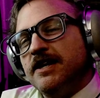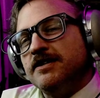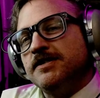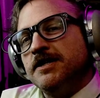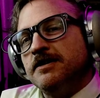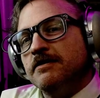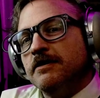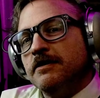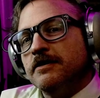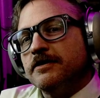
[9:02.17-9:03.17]
it easy
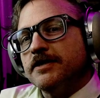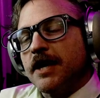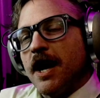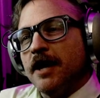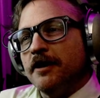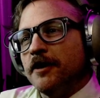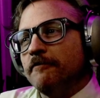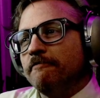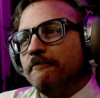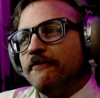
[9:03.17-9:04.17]
to kind
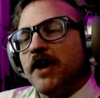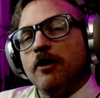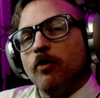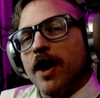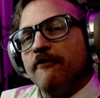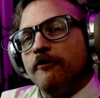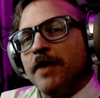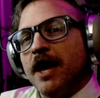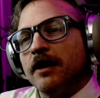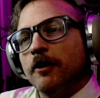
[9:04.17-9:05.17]
of fade away from
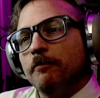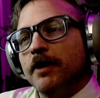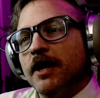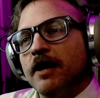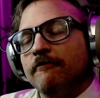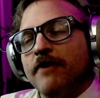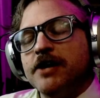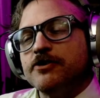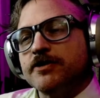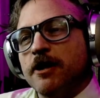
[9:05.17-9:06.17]
that a little bit and
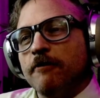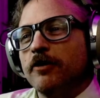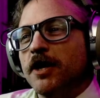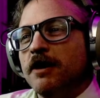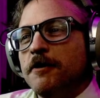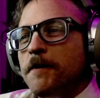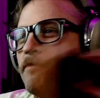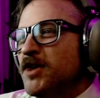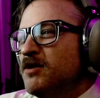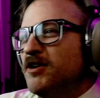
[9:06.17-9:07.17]
find yourself really,
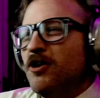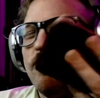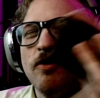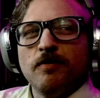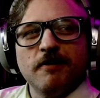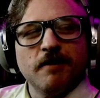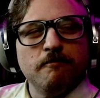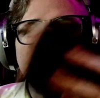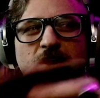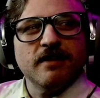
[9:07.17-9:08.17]
you know,
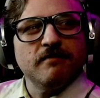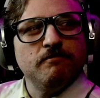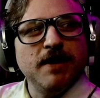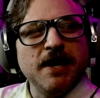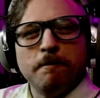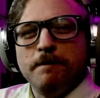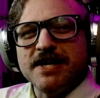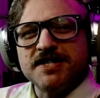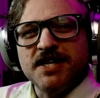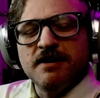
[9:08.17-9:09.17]
being
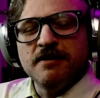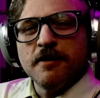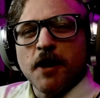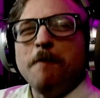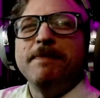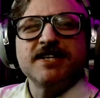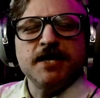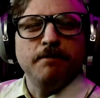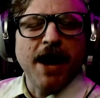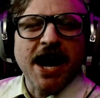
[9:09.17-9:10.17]
busy, a
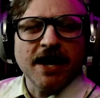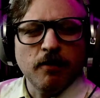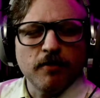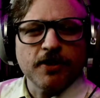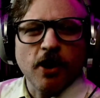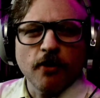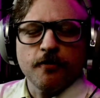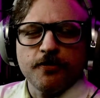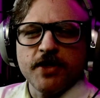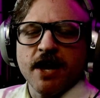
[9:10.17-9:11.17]
busybody with
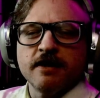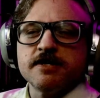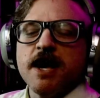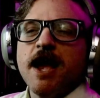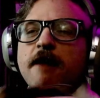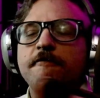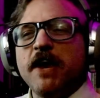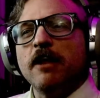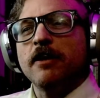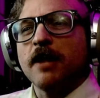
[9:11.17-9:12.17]
other things and
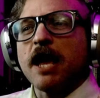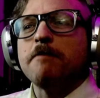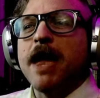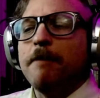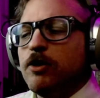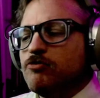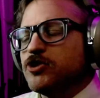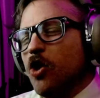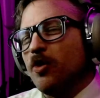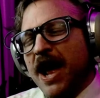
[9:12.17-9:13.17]
feeling like maybe you
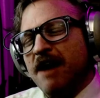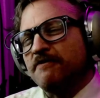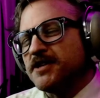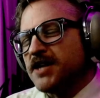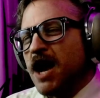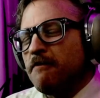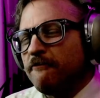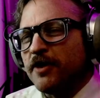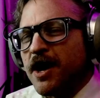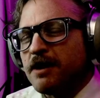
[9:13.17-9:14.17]
don't have the time
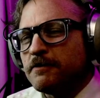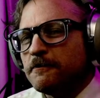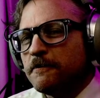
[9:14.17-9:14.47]
for that?